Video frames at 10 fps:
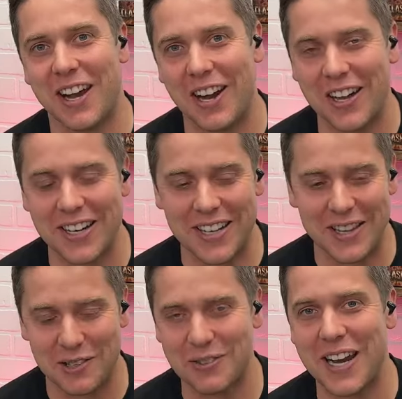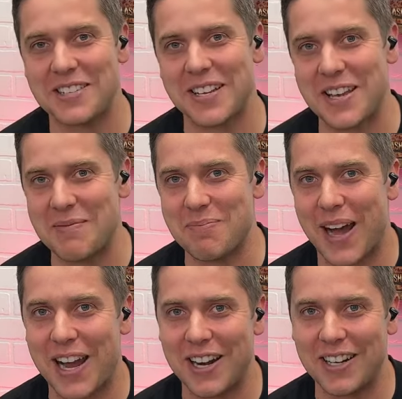on, the Rising
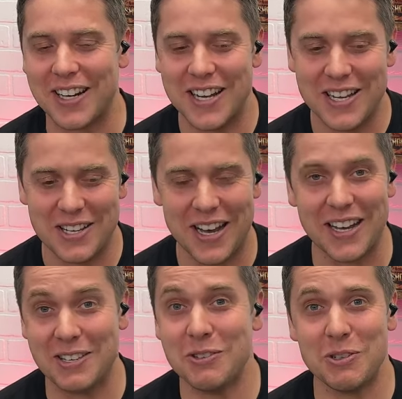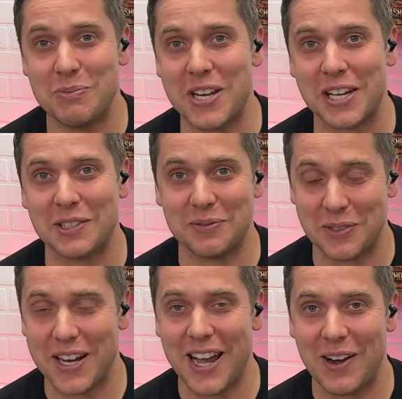Empire uh, YouTube channel
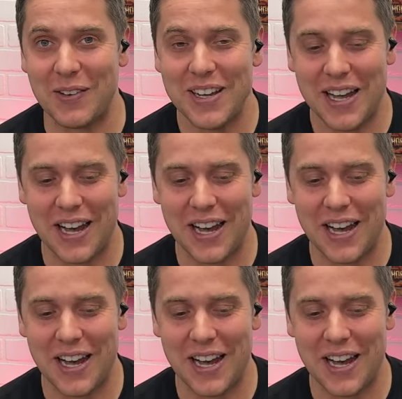for now,